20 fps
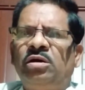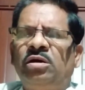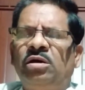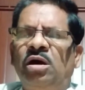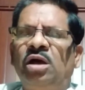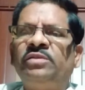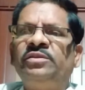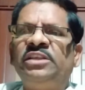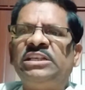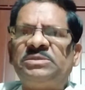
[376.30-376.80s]

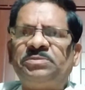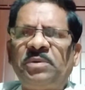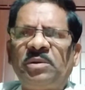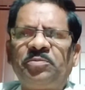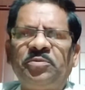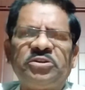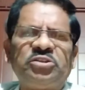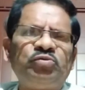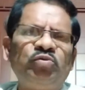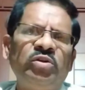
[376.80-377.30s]
On this
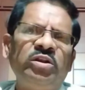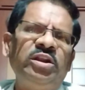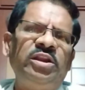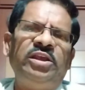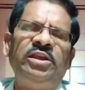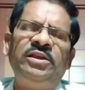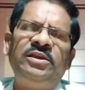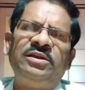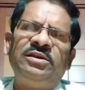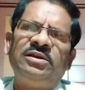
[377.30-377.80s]
purpose
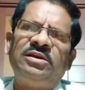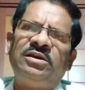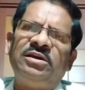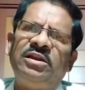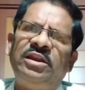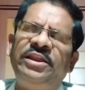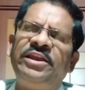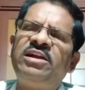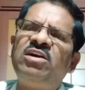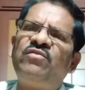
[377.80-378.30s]
only,
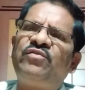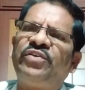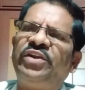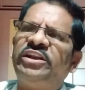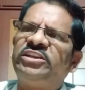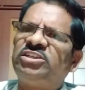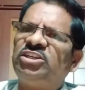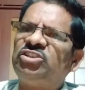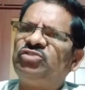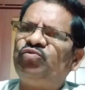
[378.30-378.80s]
League of Nations